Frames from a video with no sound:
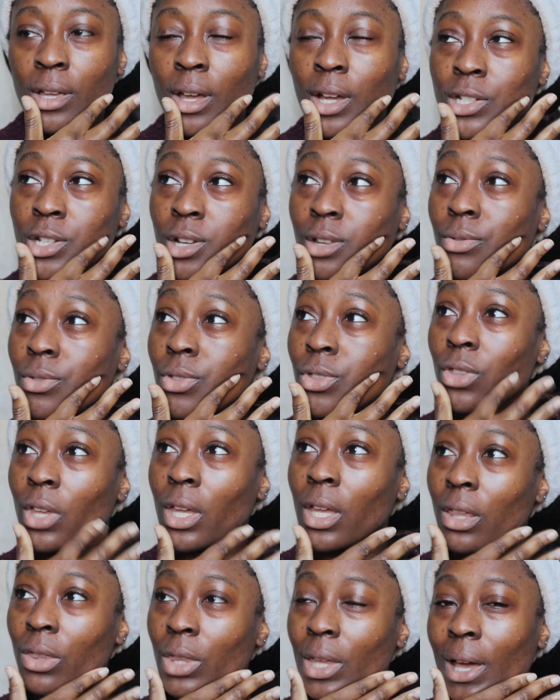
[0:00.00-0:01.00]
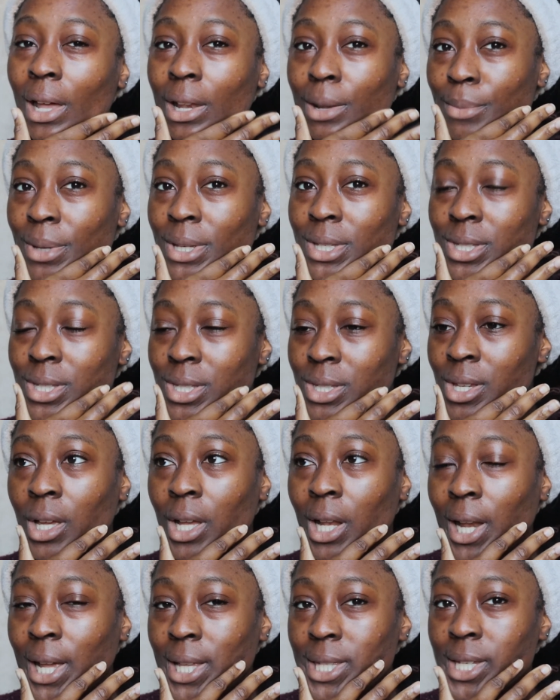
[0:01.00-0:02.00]
I don't think the Elemis
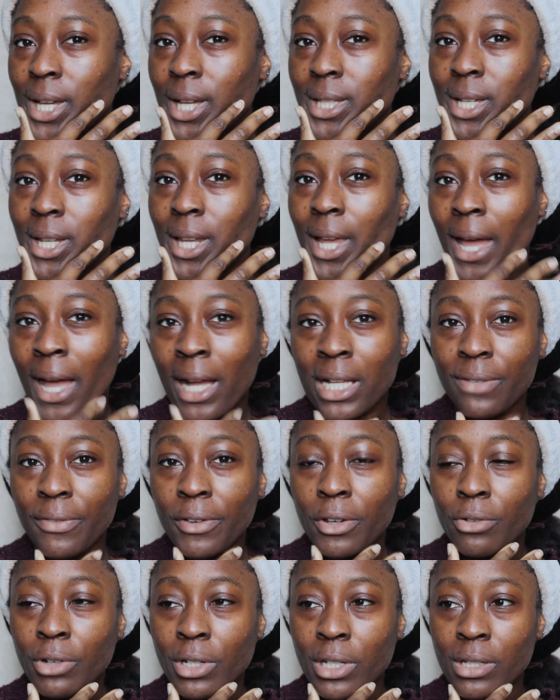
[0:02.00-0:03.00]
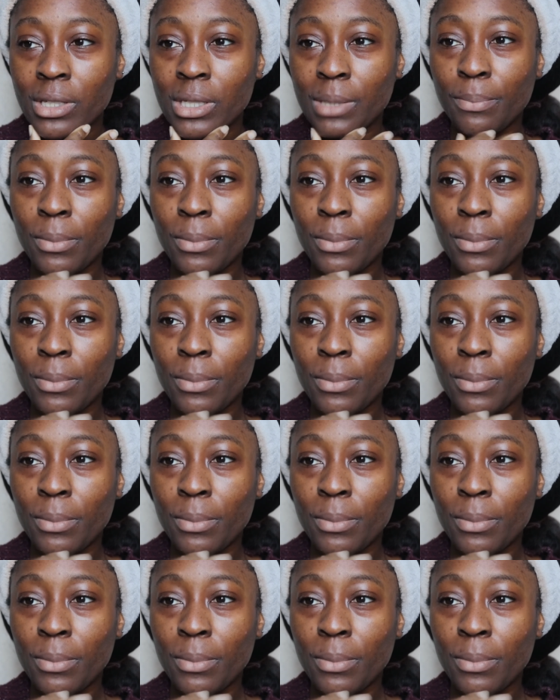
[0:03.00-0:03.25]
cleanser has any active ingredients,